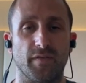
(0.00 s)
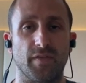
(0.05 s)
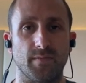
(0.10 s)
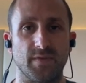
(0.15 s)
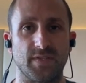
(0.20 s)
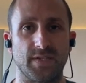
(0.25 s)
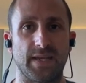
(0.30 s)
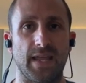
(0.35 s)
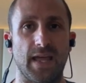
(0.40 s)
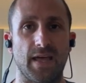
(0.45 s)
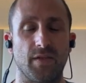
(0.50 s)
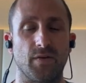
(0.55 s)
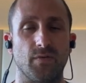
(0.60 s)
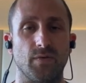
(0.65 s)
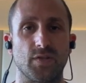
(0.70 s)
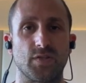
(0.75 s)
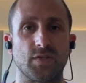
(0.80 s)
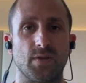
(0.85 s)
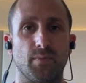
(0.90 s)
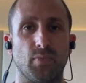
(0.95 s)
them together
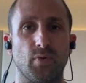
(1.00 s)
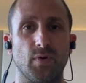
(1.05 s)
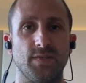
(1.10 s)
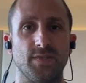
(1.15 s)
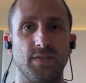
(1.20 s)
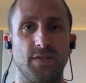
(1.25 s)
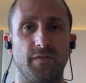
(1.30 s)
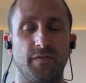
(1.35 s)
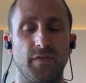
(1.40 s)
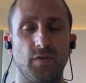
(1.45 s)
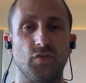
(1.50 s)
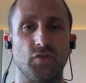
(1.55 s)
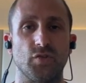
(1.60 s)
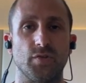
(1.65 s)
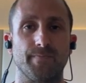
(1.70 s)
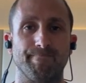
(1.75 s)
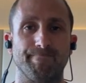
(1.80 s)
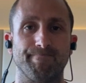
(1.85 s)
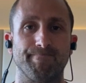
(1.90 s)
at some point in the future.